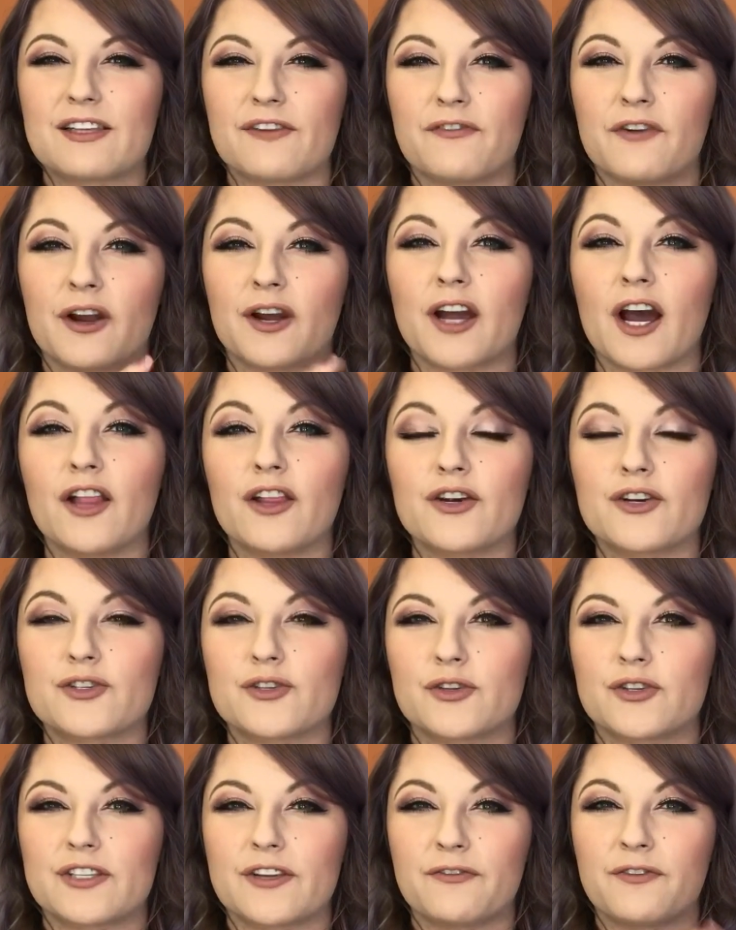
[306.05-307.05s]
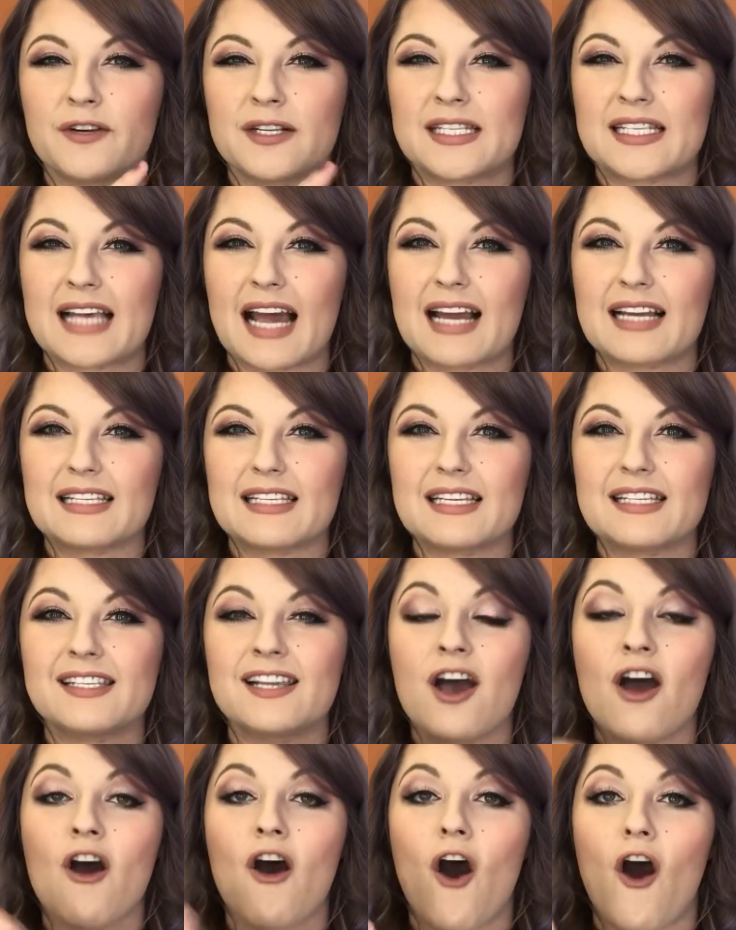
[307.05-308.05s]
different colors or different sizes